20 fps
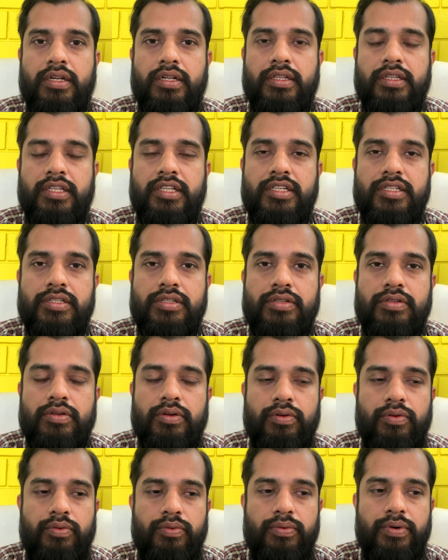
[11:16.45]
This
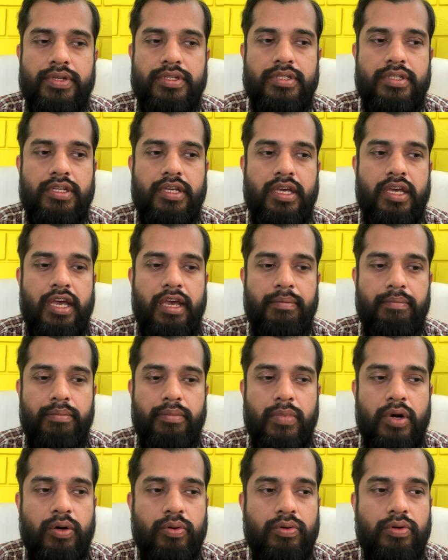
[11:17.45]
was the
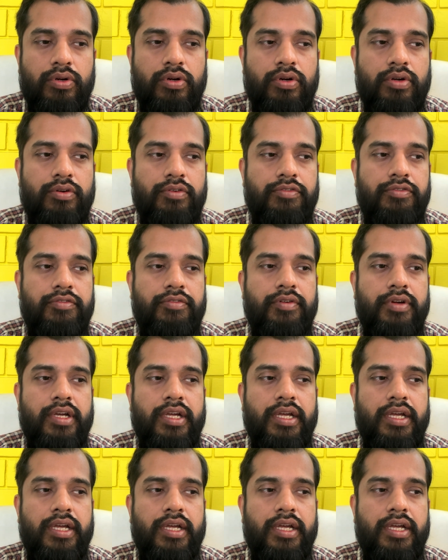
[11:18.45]
amount of